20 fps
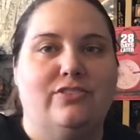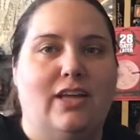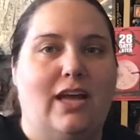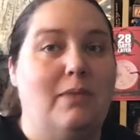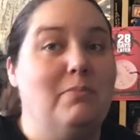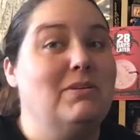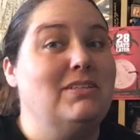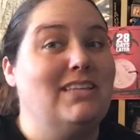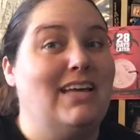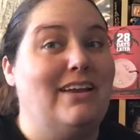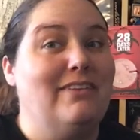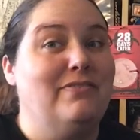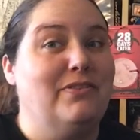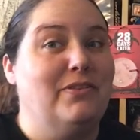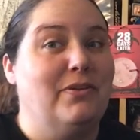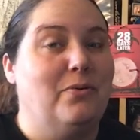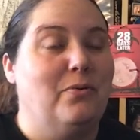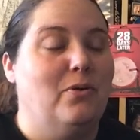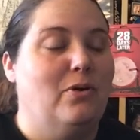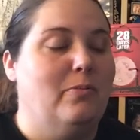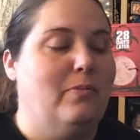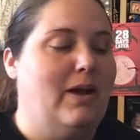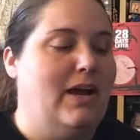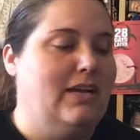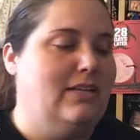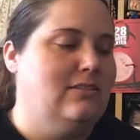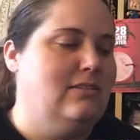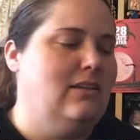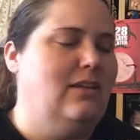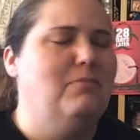I'm excited for the horror
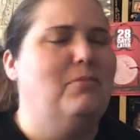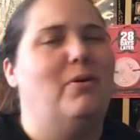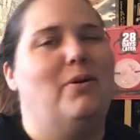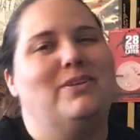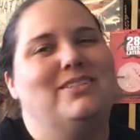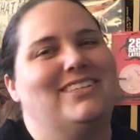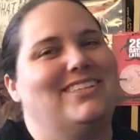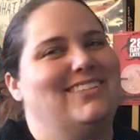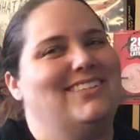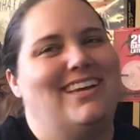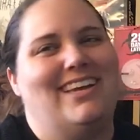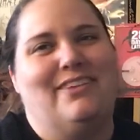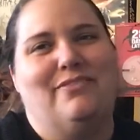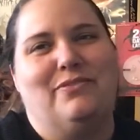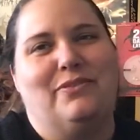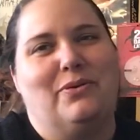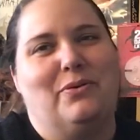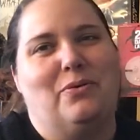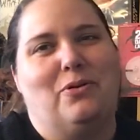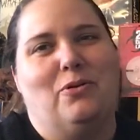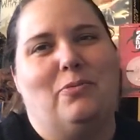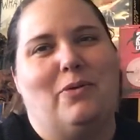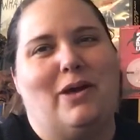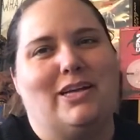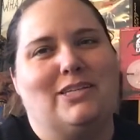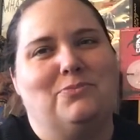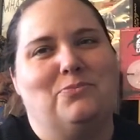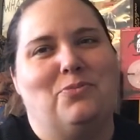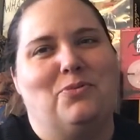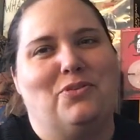box. I'm always excited for the horror
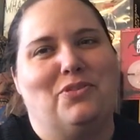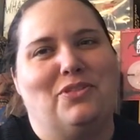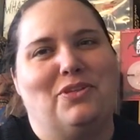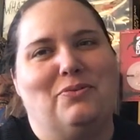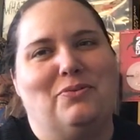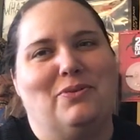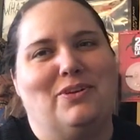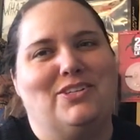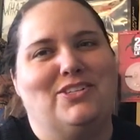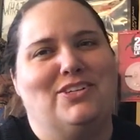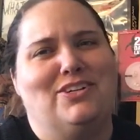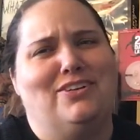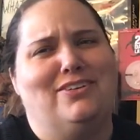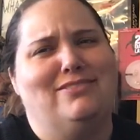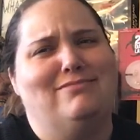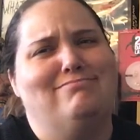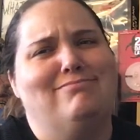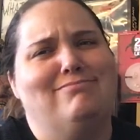box more than the original.